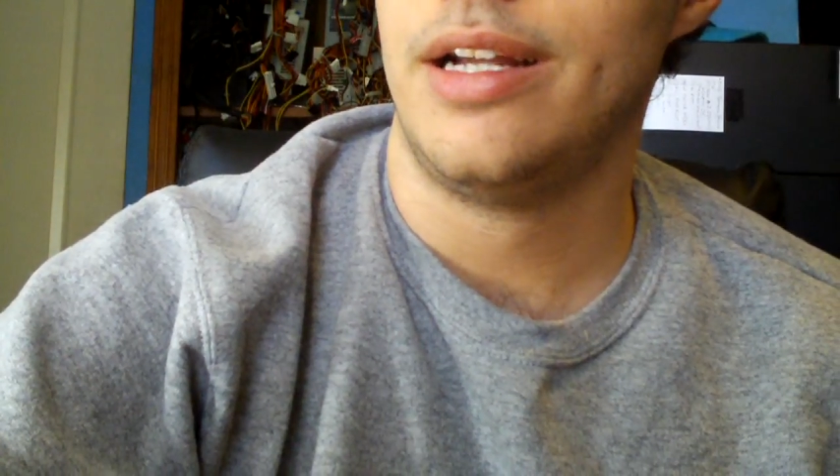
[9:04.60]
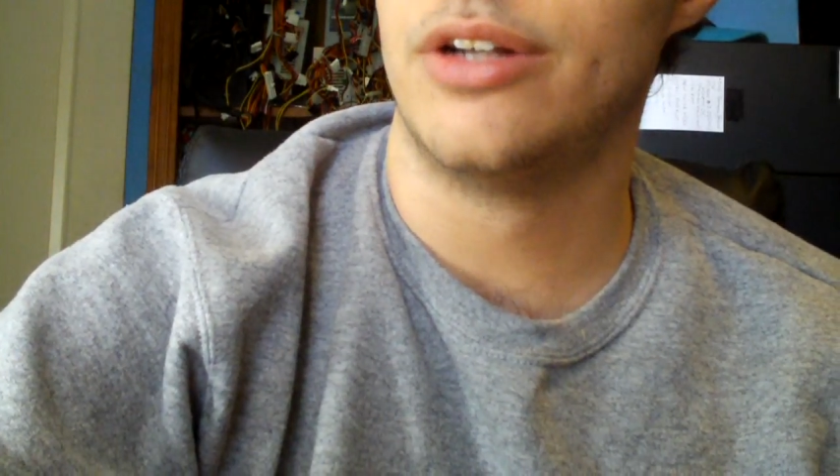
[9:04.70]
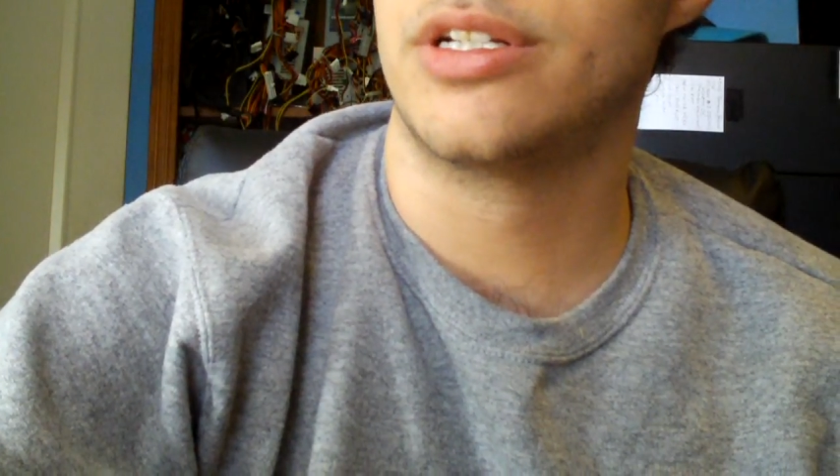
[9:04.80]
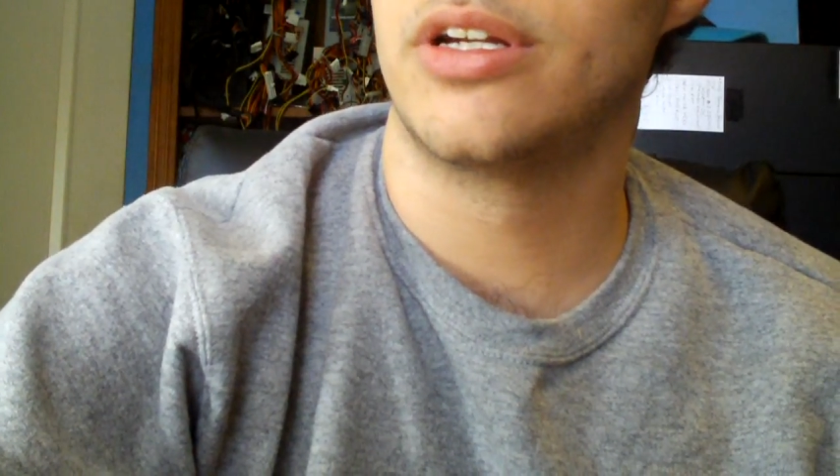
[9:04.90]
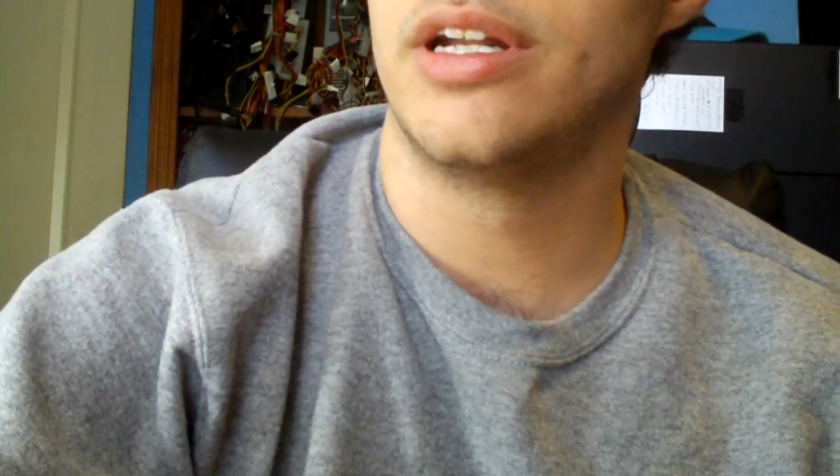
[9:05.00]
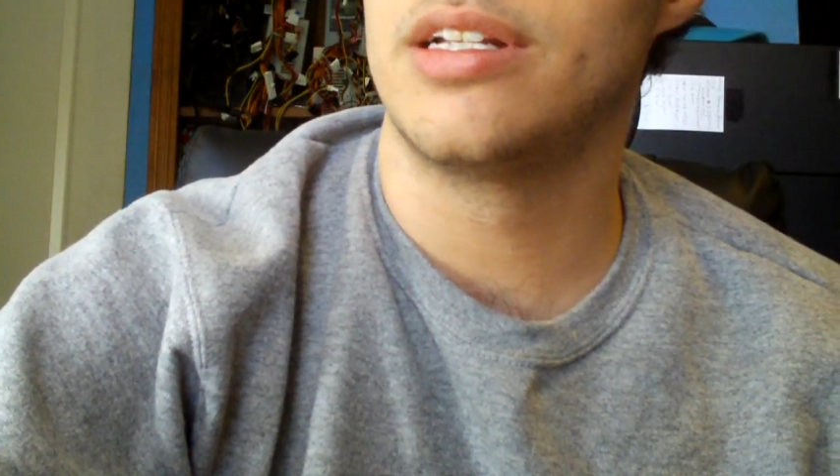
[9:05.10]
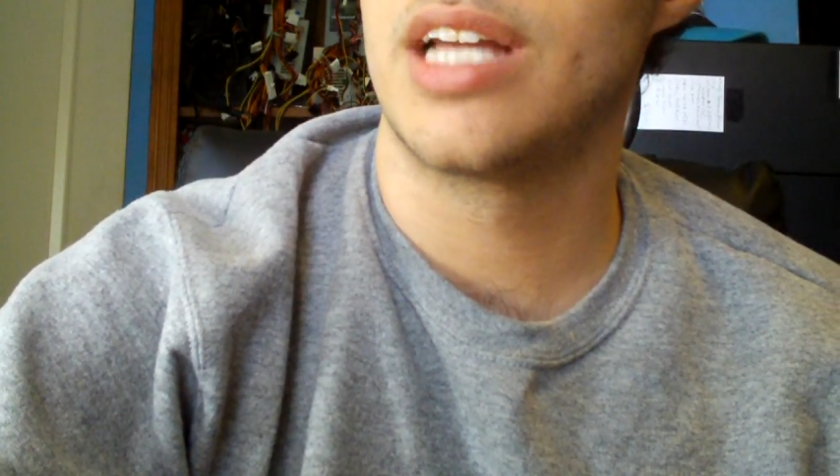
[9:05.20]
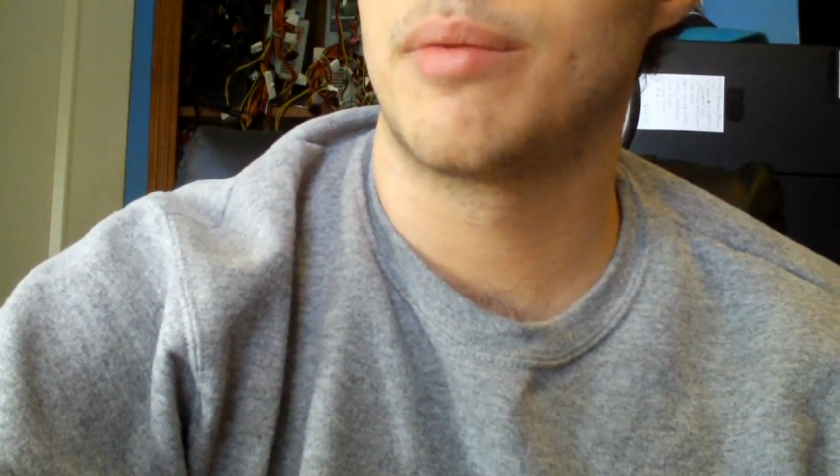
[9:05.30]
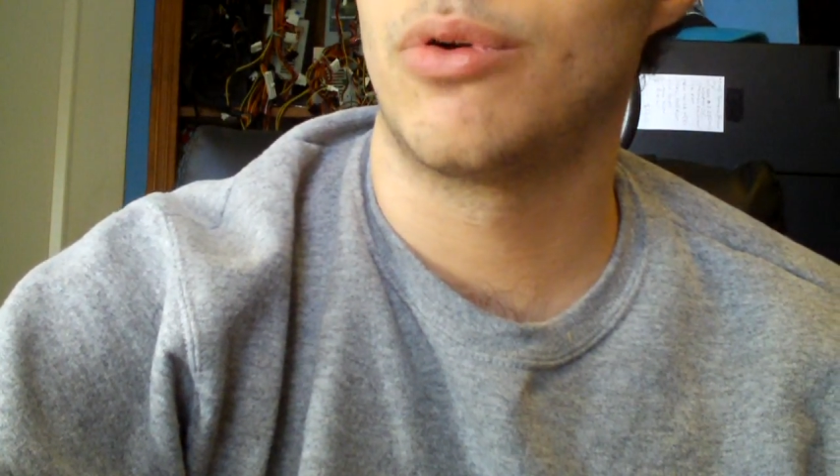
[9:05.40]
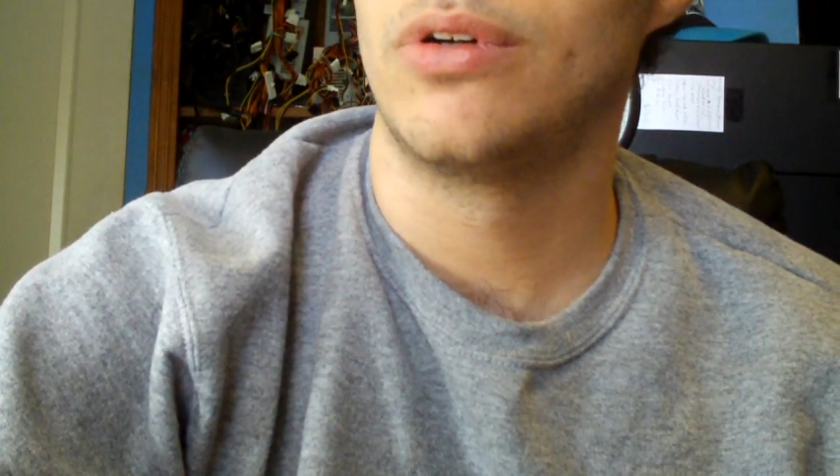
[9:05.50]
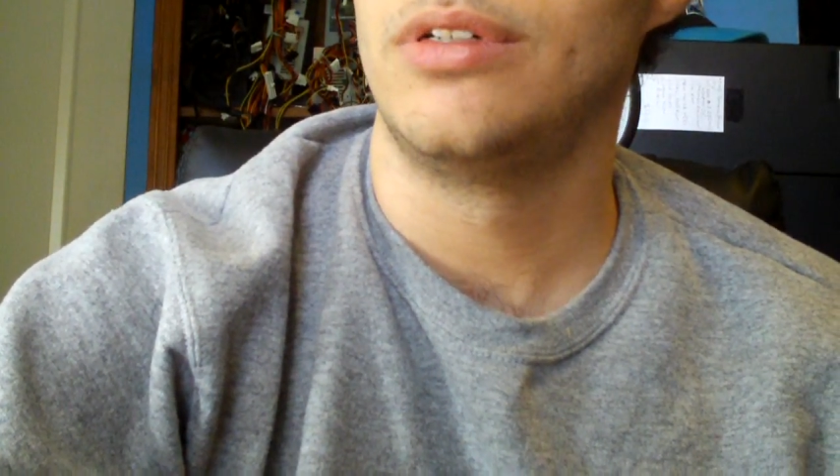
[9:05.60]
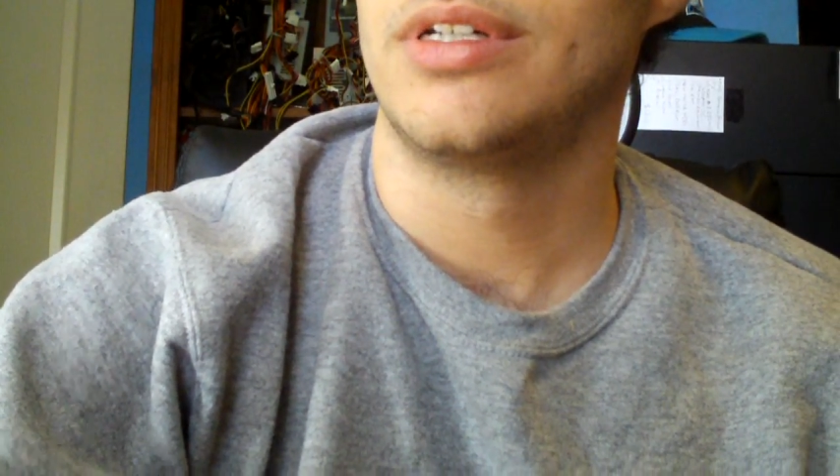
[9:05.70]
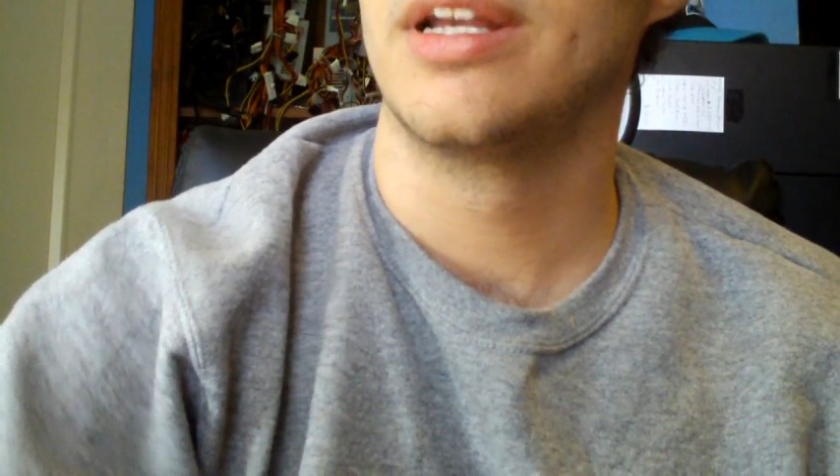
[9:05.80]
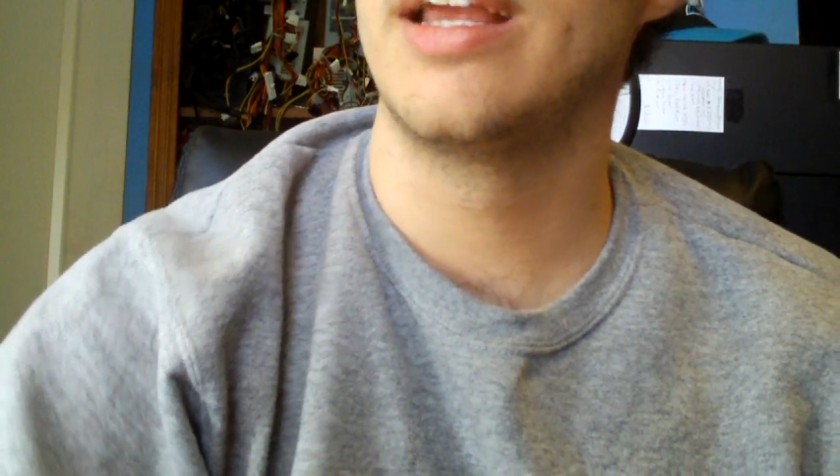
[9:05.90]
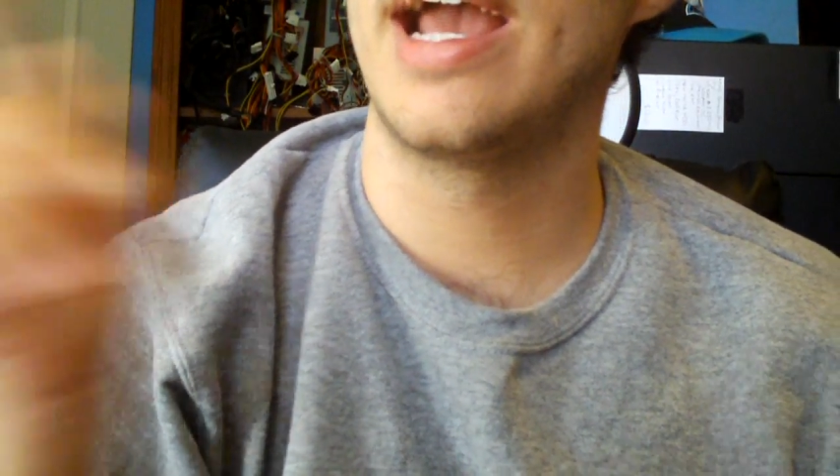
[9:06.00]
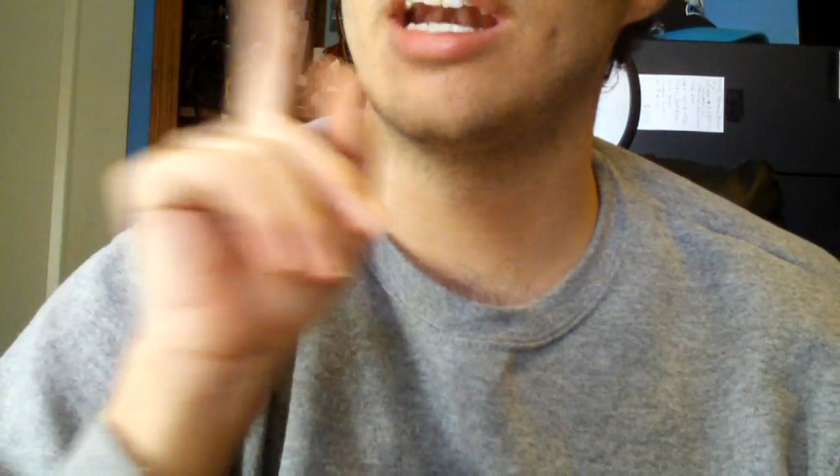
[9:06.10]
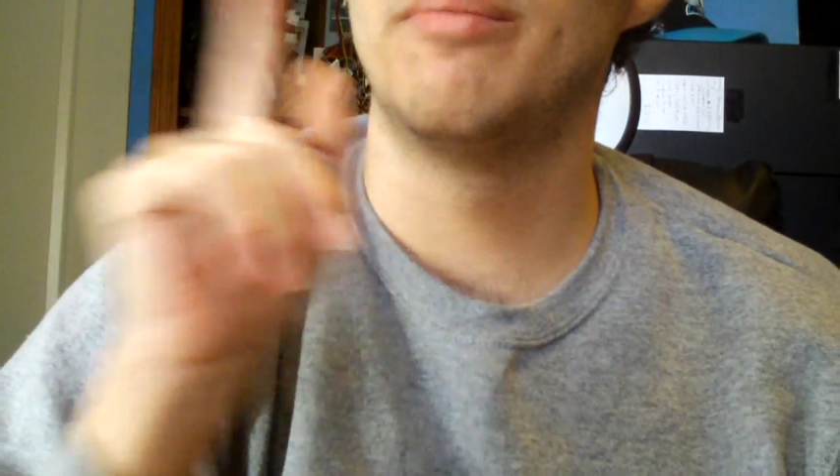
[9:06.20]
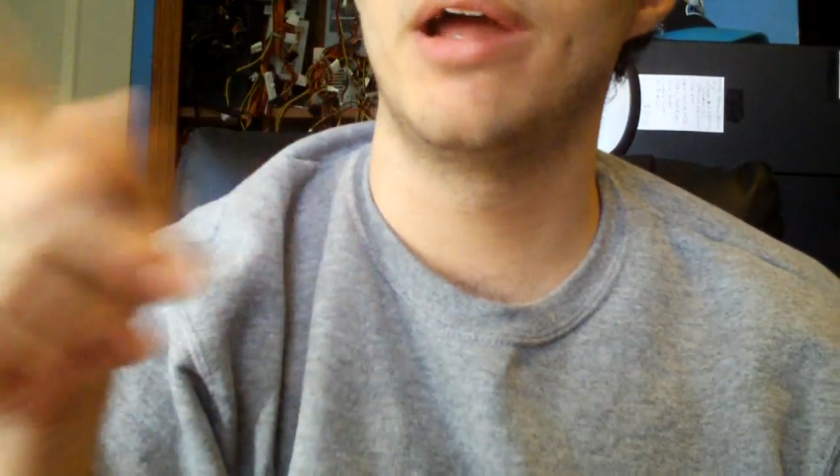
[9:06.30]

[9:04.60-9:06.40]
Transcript: here's a good example. Gander